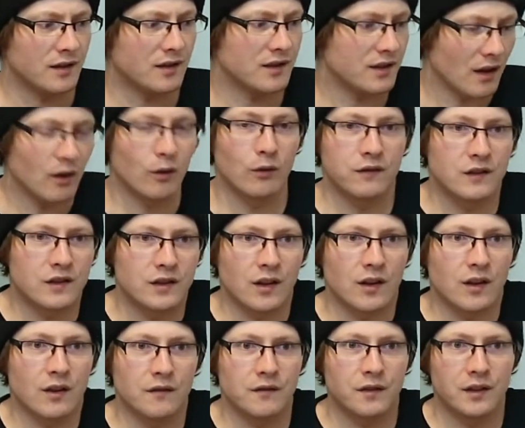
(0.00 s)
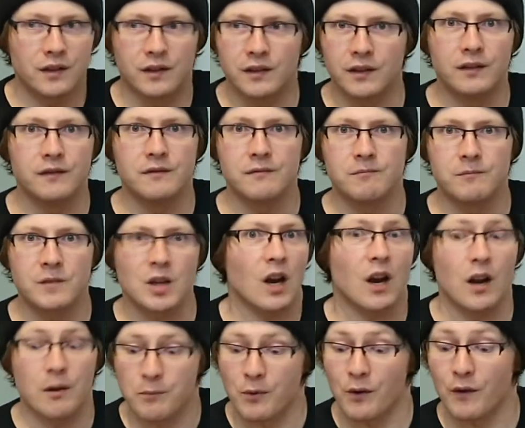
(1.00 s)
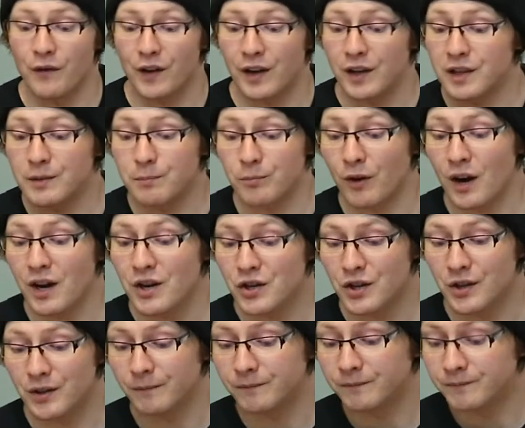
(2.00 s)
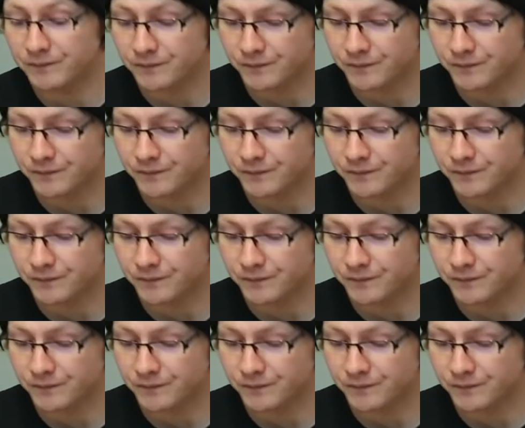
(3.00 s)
self-serving type of expression,